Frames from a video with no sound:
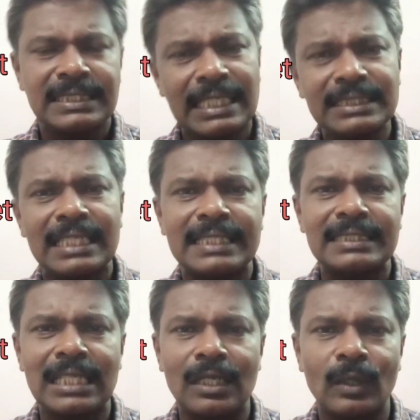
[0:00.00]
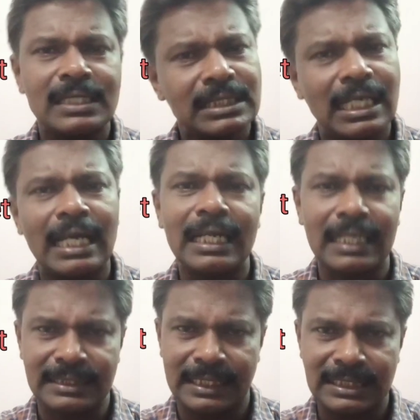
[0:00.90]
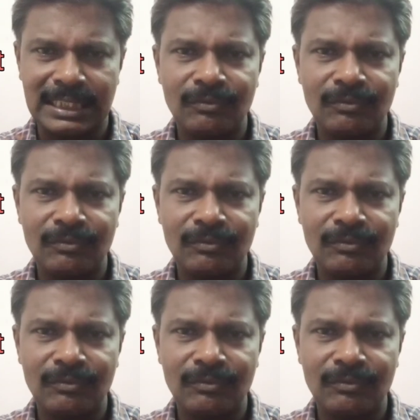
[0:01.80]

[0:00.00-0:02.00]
Such assets are known as current assets.